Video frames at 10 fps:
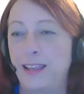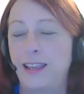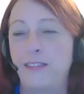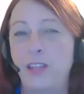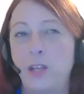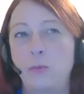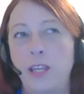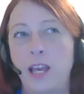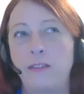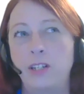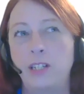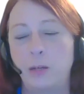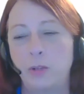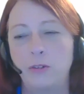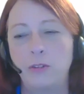and then we have
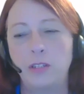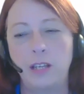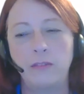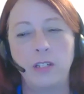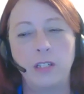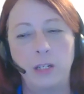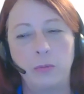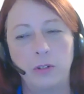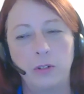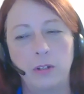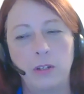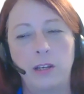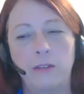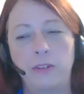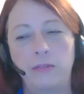a 007 T-Bird,
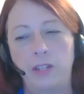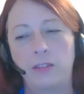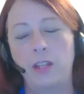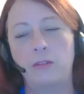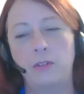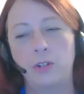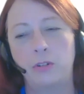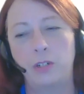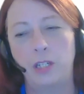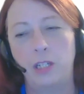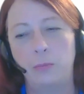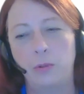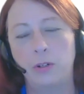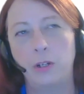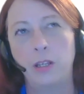a 50th anniversary
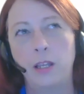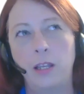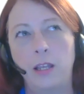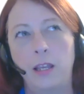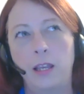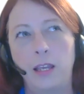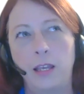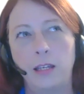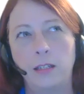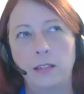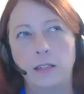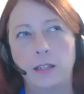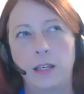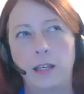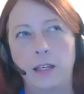T-Bird, and
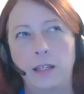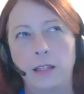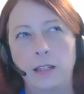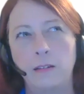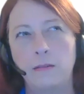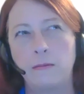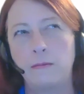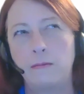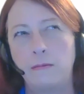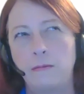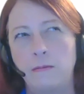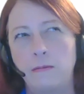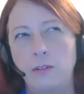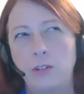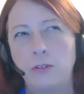a
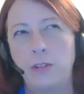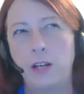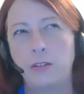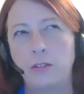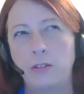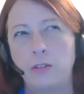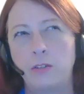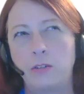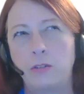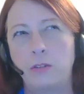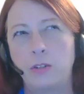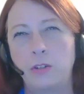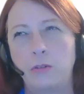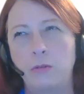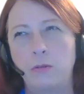
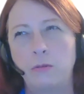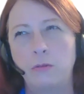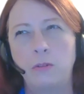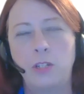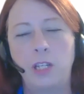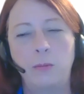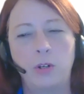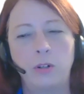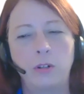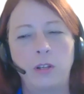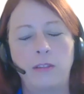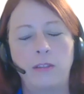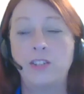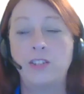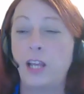2002 T-Bird
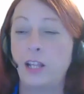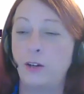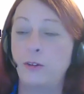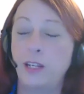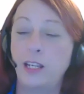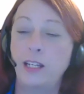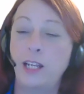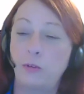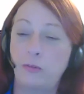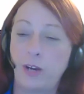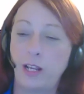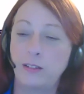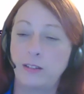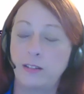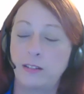that's yellow that he named
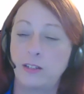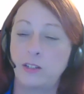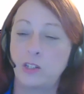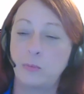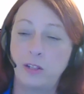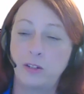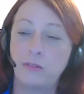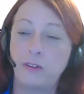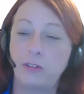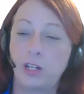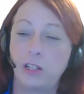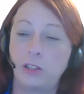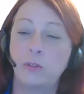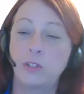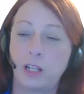Francis because his mother's favorite
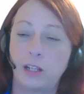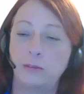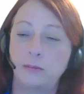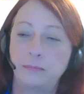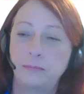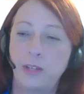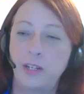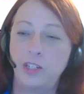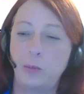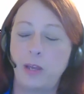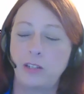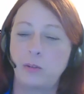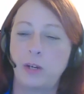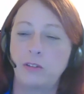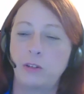color was yellow, and she passed
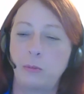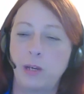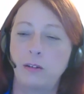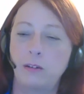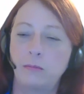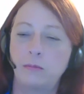away so about him